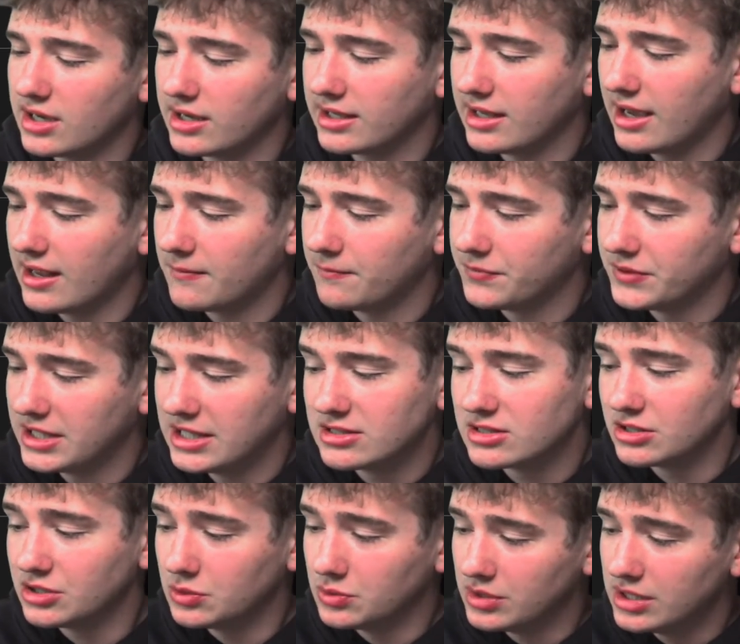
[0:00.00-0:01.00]
again, he's
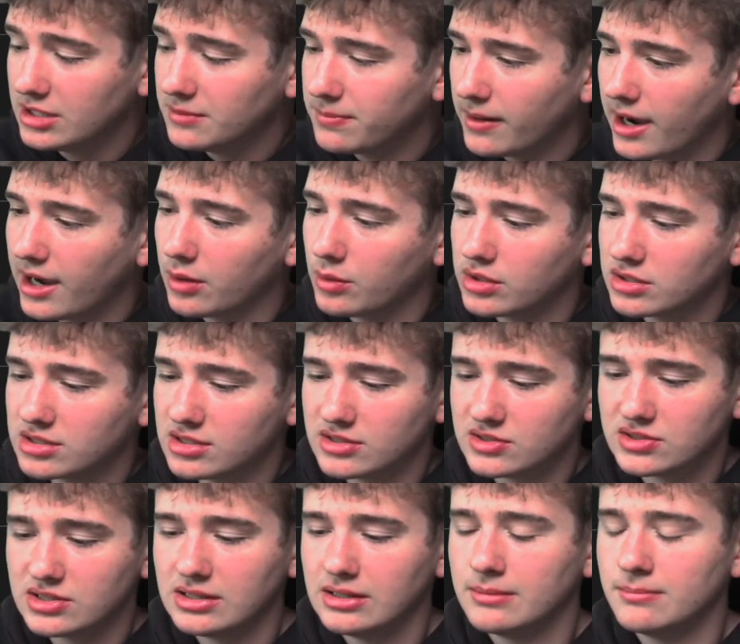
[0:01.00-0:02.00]
a unique bye week to
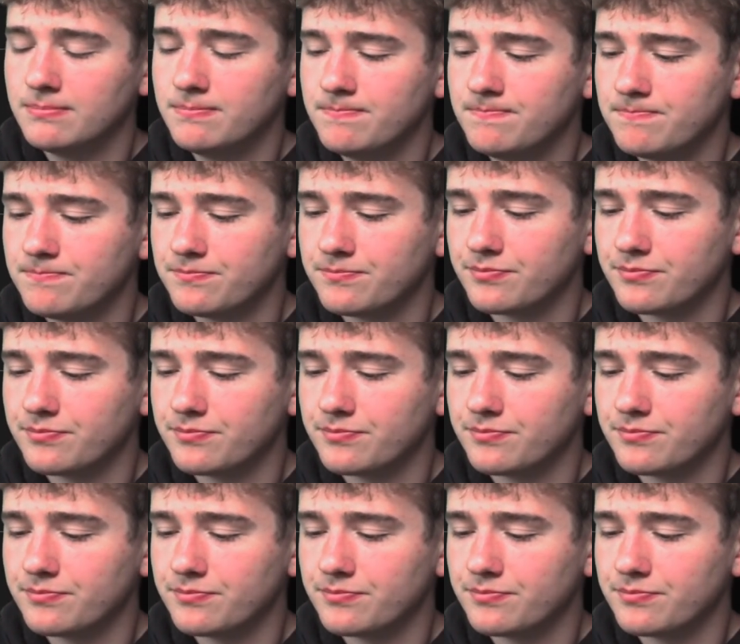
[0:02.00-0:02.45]
this team.